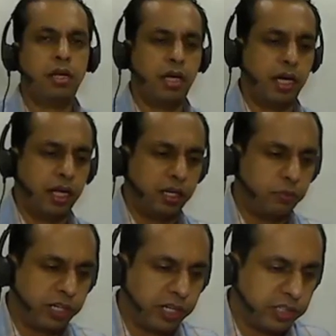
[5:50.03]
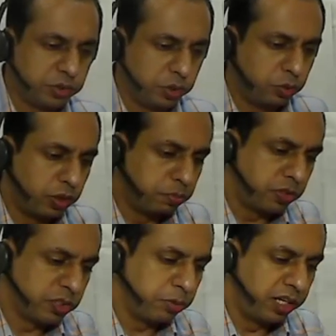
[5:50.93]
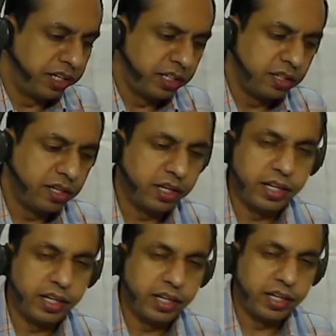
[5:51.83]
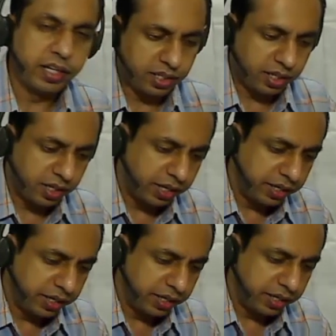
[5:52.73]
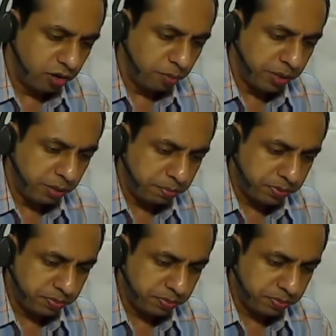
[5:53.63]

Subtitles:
And I'll quickly show you one possibility, again using an ideal op amp.